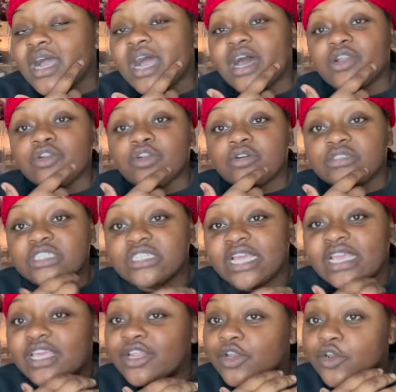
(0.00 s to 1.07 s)
I don't know if she
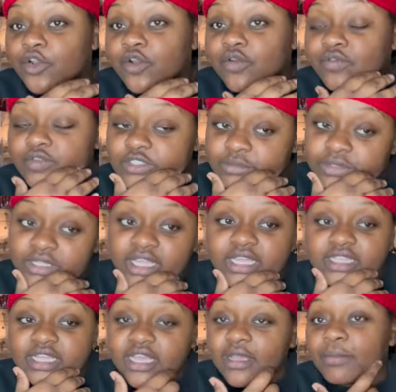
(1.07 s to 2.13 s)
like hit a nerve or something
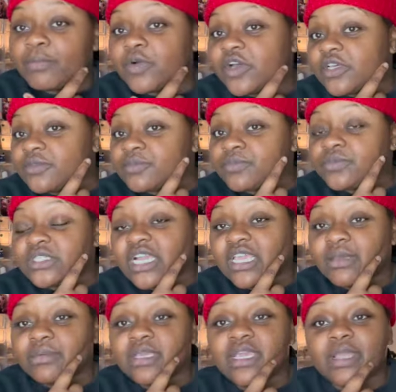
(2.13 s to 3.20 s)
like that, but I
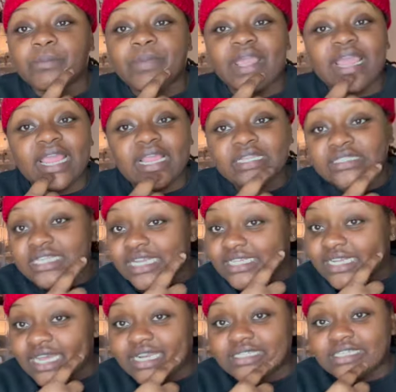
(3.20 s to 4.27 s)
kept getting pains like
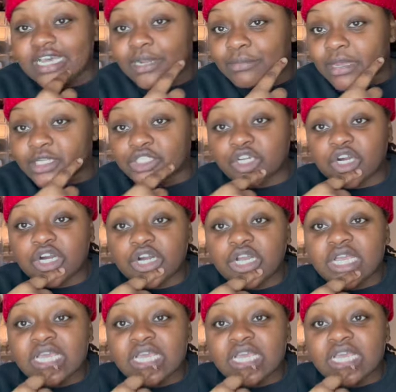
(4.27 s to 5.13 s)
down the side of my jaw